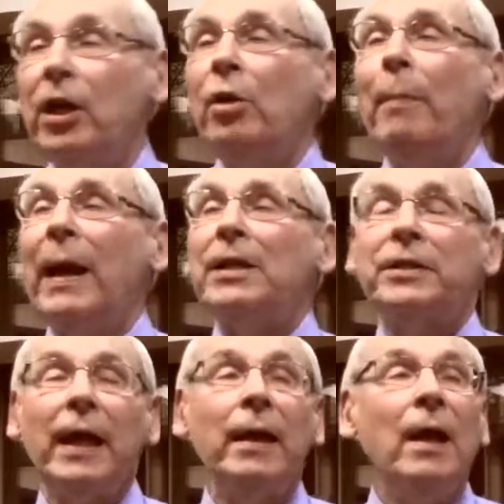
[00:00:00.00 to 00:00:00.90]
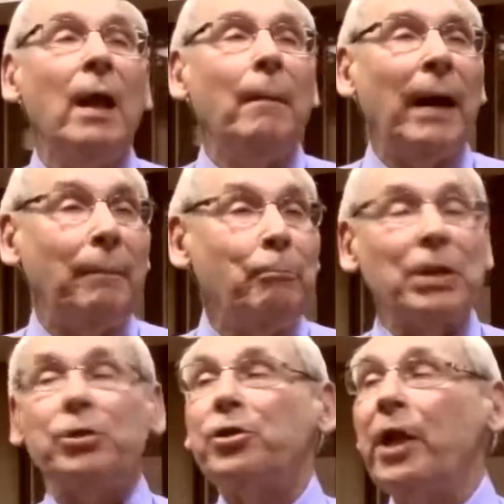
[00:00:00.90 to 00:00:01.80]
And you may say,
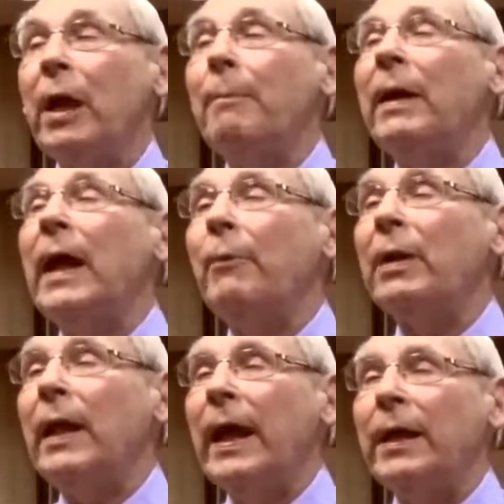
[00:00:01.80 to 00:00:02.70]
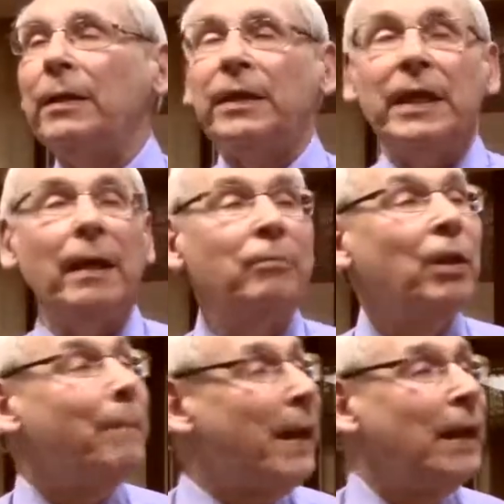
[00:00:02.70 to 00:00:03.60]
Mr. Chairman, I would like
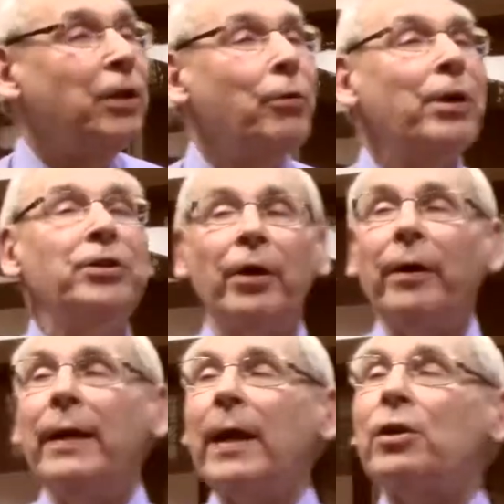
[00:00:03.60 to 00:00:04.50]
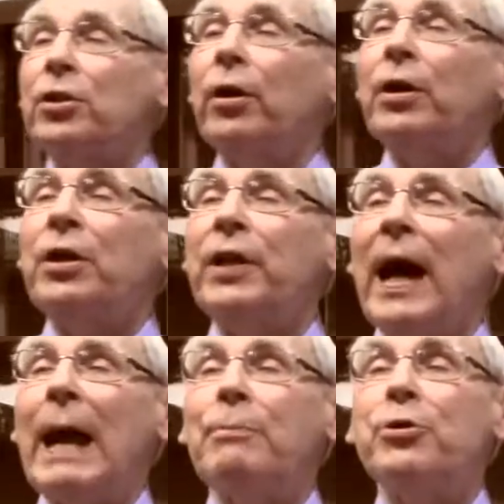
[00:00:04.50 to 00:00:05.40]
the meeting to adjourn at a certain time.